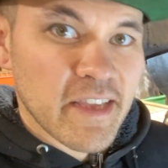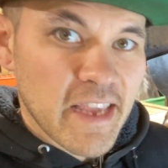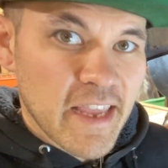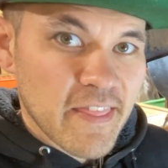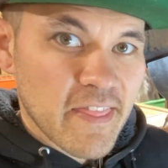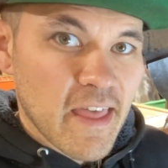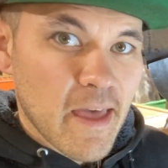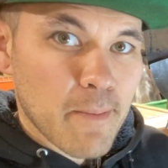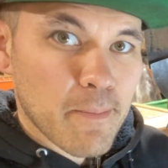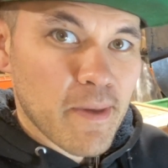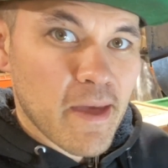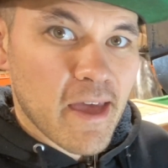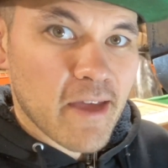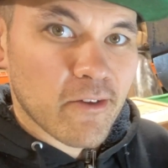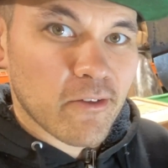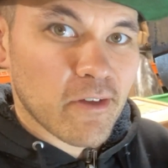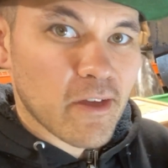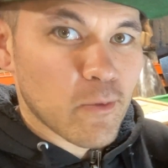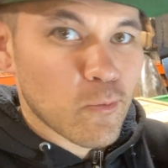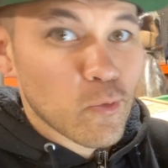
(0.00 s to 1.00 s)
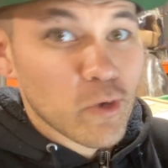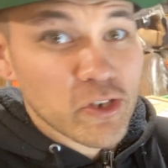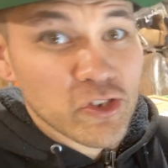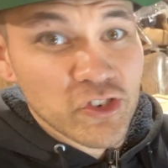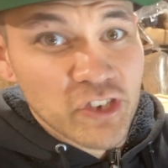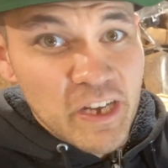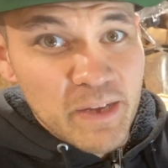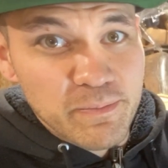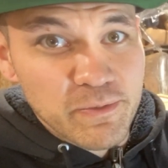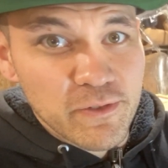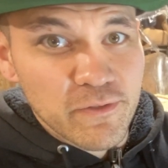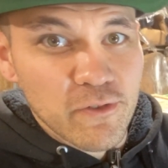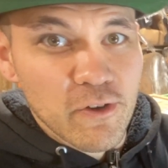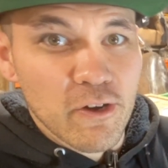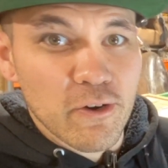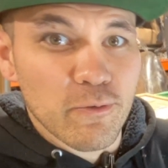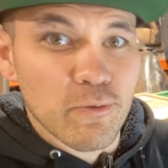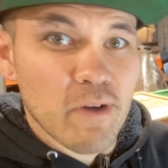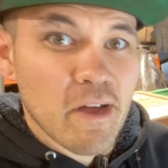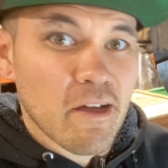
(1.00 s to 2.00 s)
in that panel and what shapes you've
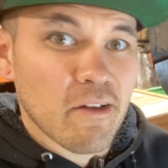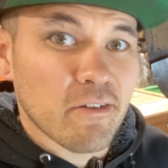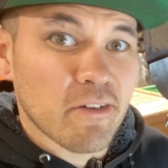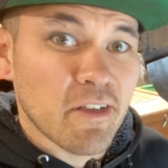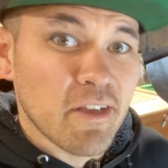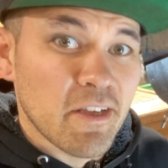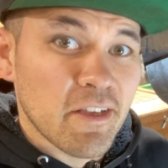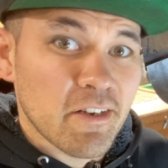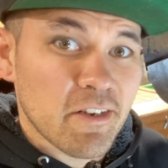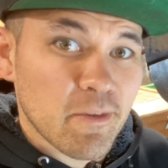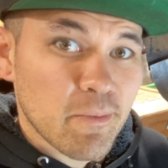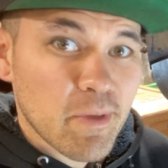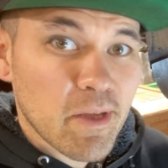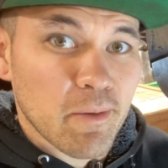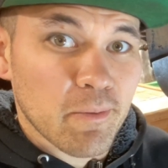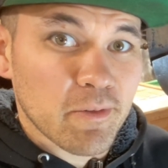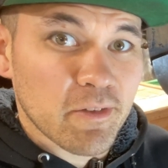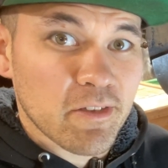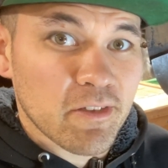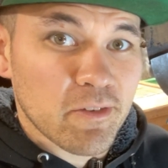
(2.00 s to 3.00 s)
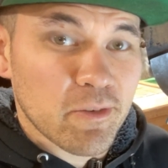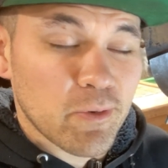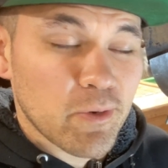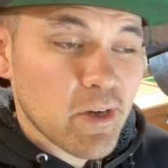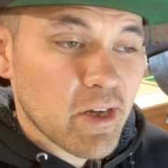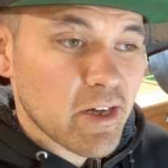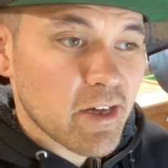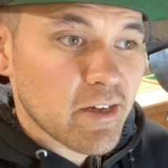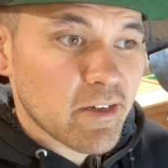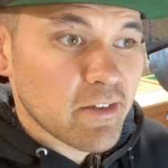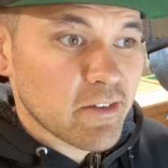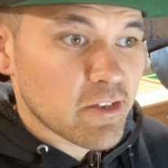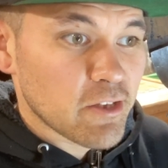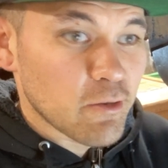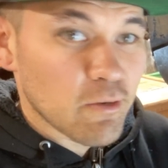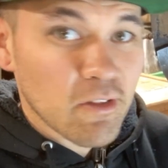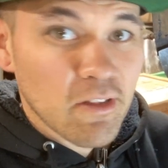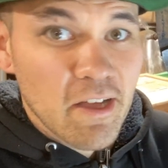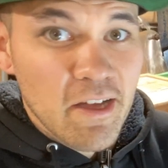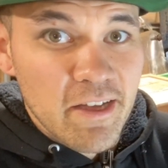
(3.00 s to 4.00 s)
got around to be able to
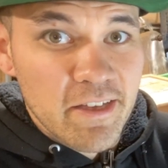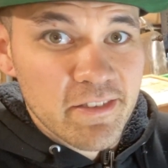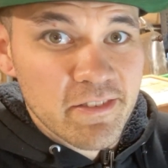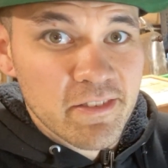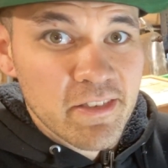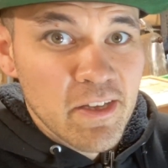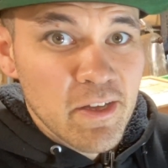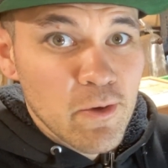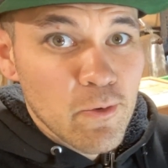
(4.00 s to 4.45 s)
utilize,